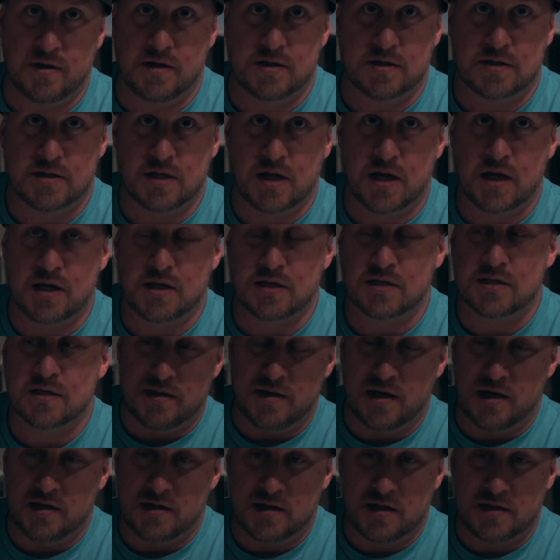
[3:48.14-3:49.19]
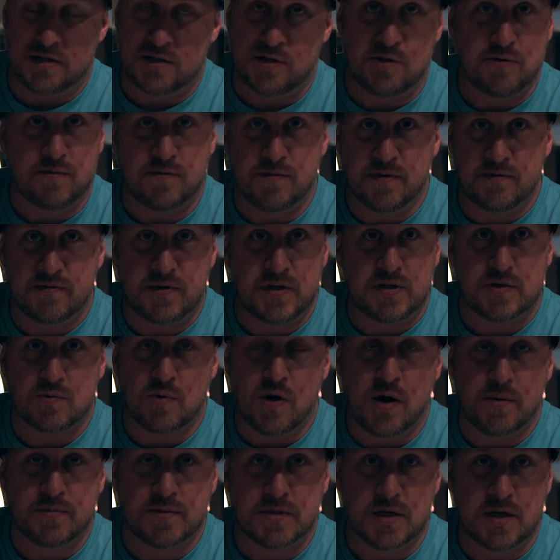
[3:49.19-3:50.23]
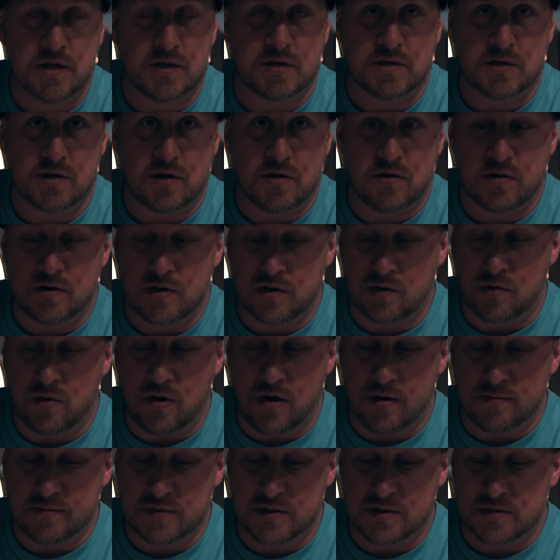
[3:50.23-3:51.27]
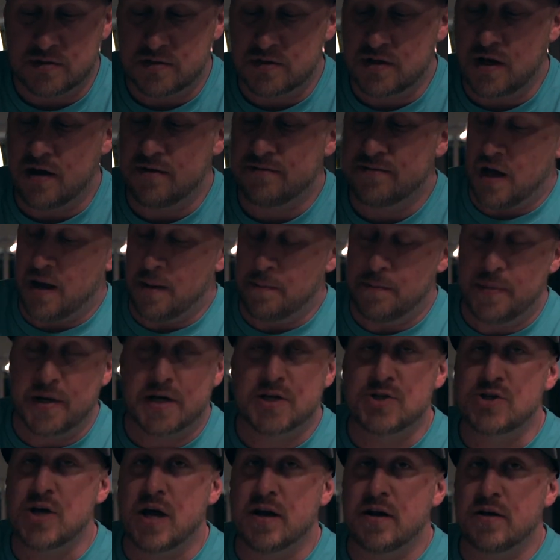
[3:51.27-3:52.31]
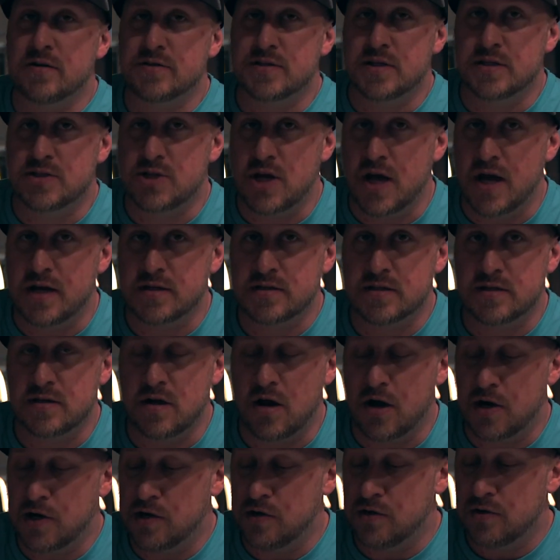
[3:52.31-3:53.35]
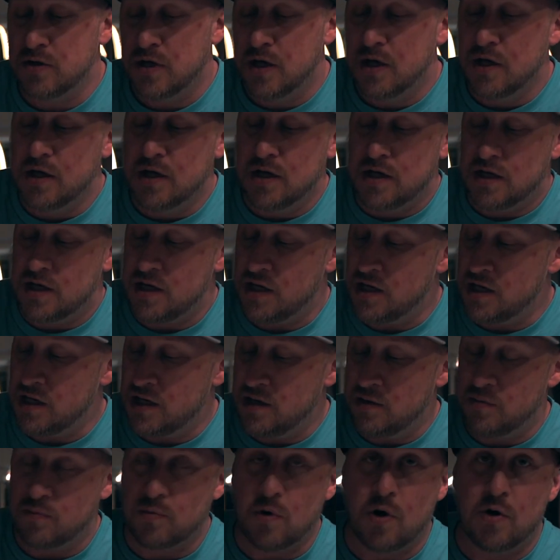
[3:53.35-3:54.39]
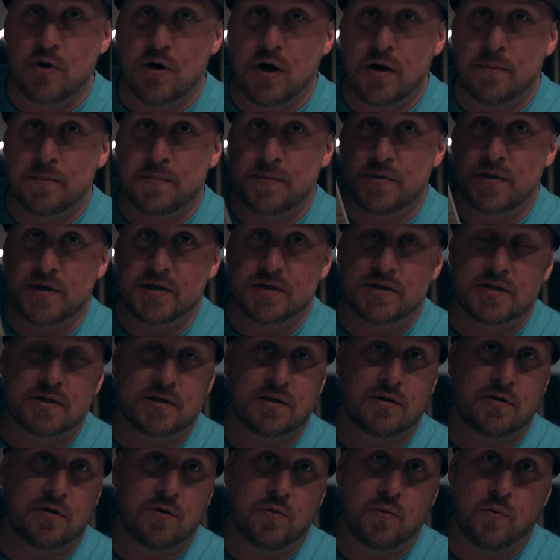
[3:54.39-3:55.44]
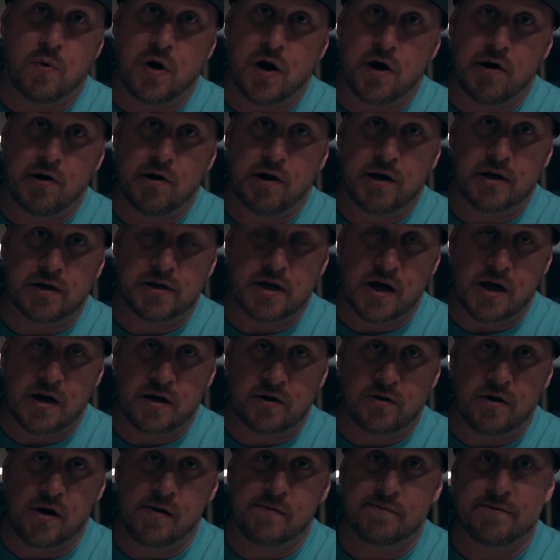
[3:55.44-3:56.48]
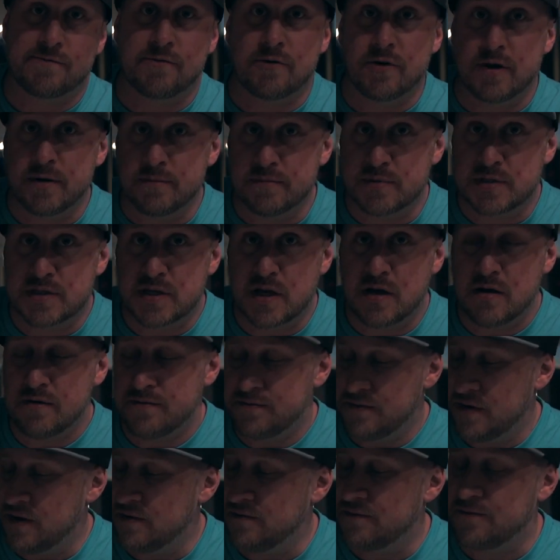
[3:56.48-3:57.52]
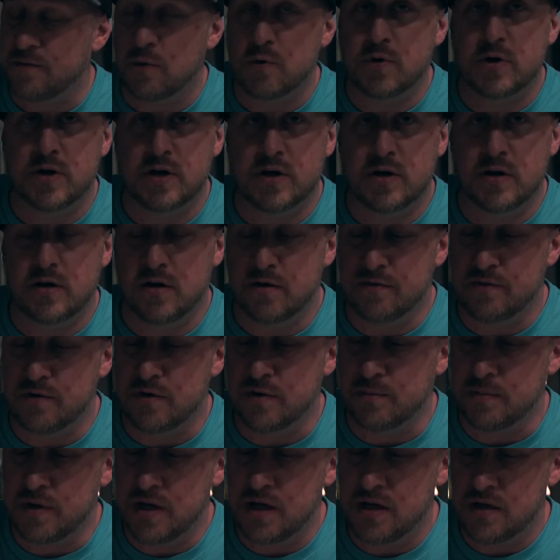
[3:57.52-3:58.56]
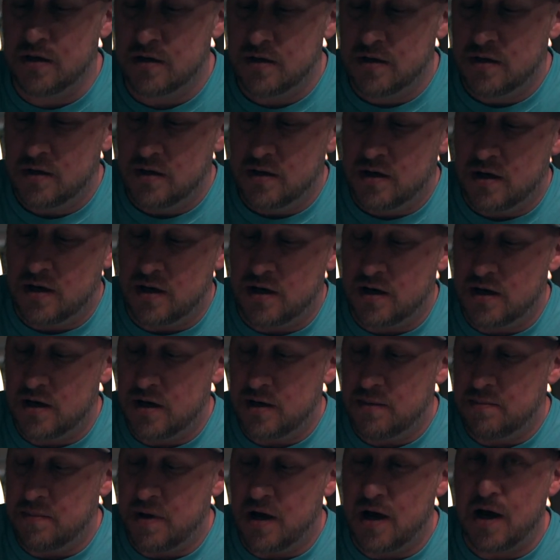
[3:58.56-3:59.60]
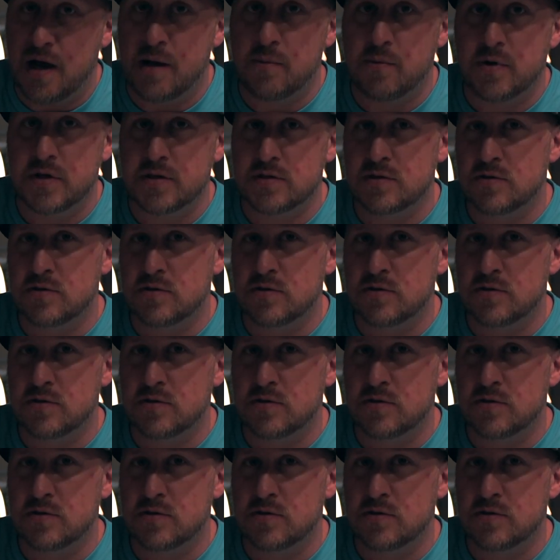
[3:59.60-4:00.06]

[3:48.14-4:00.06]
these things that did 250 swaps into Honda Groms and stuff. A big shout out to Chaz Sonato. He wrote up this little wiring diagram for himself and forwarded it over to me. I went